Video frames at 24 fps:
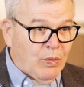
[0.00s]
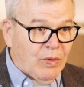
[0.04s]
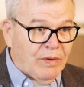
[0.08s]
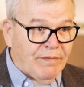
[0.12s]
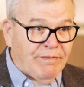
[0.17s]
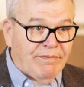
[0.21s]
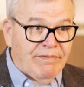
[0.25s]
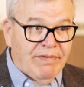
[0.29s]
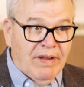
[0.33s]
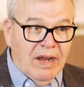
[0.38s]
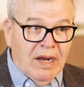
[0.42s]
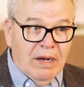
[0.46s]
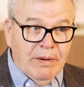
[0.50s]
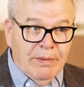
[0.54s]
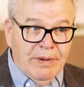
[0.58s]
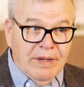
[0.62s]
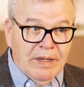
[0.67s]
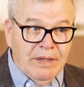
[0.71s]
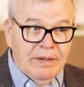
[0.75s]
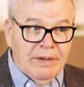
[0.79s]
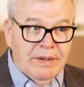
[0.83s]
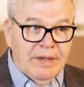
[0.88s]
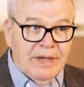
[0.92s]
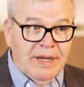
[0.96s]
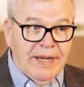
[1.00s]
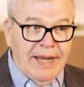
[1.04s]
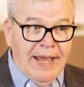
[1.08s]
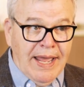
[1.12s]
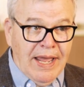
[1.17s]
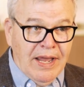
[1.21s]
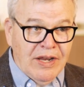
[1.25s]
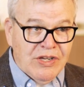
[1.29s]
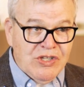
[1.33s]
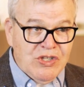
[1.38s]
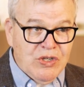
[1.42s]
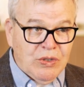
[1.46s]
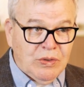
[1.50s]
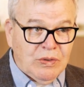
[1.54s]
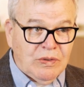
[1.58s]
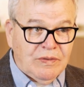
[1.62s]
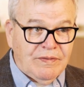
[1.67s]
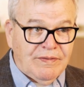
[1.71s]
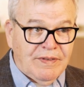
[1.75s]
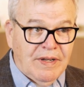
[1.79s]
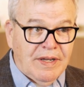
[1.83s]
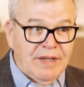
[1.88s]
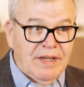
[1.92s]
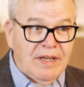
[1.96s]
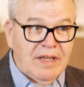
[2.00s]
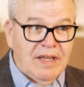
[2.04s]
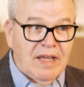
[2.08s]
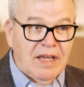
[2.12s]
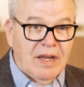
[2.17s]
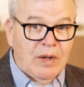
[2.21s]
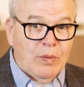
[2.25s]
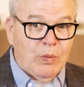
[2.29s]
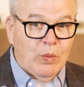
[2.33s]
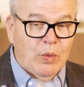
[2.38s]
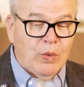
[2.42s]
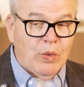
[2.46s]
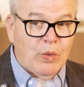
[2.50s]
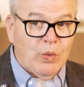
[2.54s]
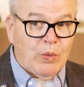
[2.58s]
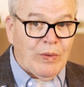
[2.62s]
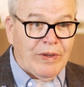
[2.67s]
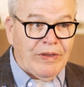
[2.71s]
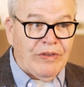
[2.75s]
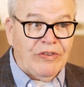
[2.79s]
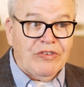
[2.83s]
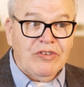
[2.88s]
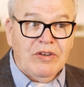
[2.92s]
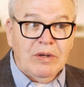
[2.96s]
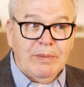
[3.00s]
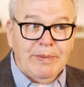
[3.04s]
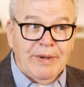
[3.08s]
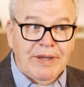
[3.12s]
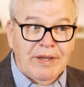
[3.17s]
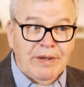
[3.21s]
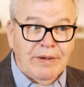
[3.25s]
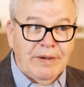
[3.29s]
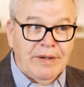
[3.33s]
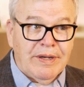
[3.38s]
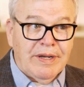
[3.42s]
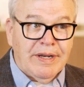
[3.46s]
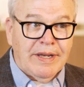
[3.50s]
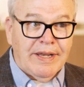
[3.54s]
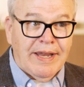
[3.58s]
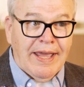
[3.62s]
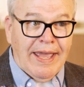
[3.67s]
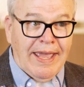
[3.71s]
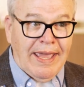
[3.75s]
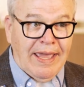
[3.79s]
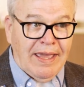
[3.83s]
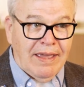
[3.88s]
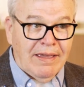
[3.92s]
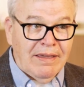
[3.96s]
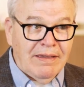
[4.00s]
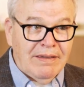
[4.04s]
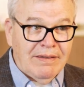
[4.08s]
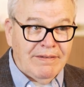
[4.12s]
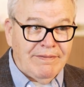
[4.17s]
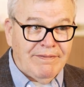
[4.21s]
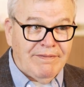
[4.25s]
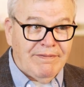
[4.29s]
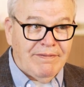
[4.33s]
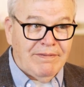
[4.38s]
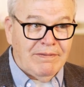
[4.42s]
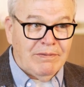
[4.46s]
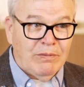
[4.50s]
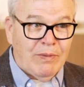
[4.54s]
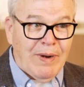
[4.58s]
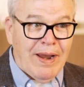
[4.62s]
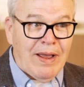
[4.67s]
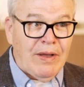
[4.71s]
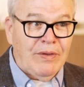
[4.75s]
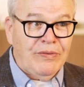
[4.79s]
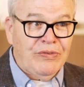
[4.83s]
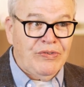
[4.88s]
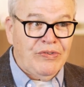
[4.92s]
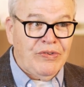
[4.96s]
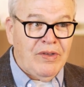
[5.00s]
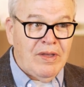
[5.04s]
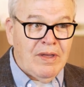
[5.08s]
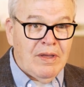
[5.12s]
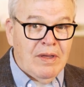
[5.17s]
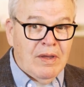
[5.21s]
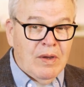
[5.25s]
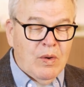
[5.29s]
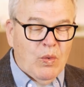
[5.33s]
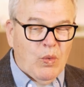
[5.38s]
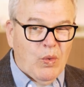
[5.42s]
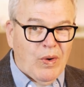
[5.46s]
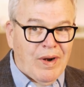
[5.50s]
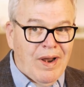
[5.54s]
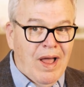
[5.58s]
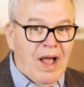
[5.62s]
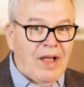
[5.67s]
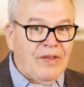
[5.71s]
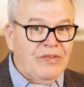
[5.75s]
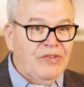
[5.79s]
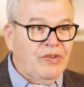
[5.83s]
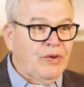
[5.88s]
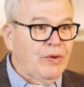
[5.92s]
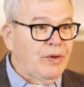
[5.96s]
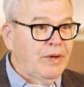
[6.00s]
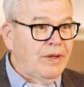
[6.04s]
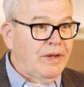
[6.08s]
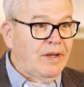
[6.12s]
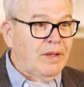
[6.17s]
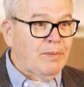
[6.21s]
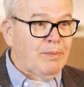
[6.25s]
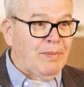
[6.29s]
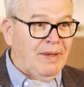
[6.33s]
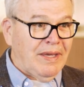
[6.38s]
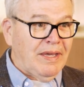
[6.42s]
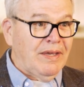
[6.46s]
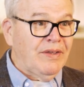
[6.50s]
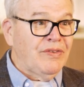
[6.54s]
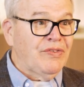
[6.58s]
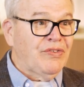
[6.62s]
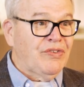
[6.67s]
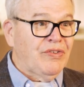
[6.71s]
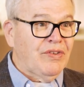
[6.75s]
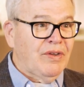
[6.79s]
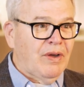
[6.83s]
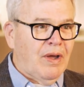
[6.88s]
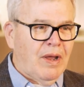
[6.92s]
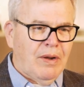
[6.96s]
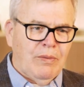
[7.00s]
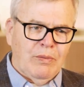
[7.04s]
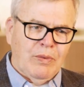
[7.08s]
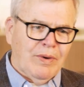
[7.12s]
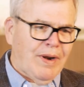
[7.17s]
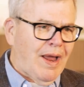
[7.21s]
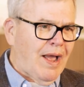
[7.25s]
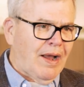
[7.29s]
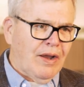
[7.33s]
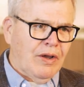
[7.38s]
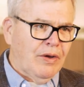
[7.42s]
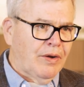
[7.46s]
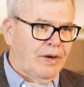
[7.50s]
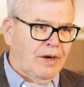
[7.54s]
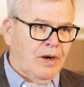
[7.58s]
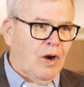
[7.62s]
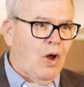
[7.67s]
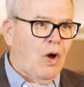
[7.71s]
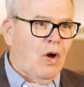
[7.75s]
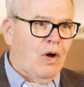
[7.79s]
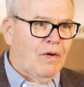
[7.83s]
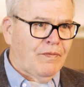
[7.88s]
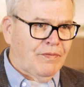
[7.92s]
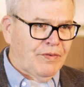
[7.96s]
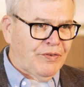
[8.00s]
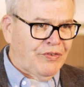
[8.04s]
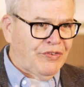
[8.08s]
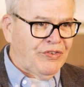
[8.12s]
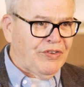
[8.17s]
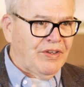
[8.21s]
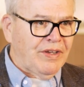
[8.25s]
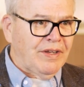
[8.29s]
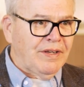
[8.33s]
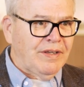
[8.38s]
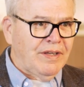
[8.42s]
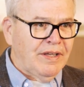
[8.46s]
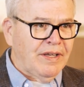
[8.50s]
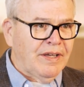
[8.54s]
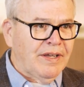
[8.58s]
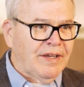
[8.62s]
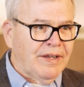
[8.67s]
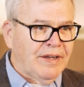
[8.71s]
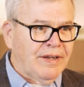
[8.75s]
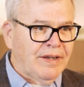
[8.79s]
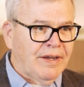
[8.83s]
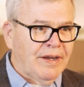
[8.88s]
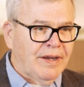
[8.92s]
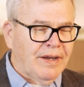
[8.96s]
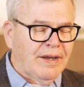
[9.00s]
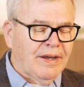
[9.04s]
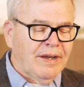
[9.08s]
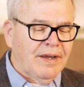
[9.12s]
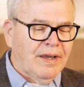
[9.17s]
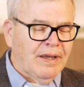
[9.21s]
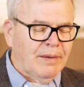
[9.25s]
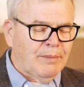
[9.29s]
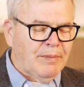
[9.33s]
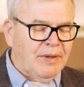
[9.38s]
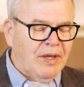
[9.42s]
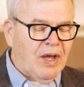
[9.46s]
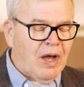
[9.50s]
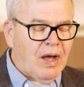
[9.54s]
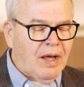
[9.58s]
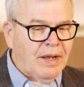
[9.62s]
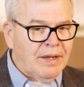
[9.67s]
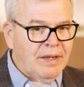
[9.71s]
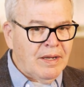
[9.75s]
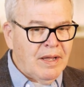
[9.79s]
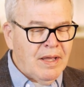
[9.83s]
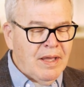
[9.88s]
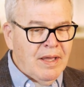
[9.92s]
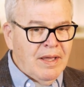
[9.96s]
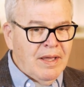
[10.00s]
We're very good at angel funding, and we're reasonably good at A rounds. We're not so good at B, and, and we're not good at all for C, D, and beyond.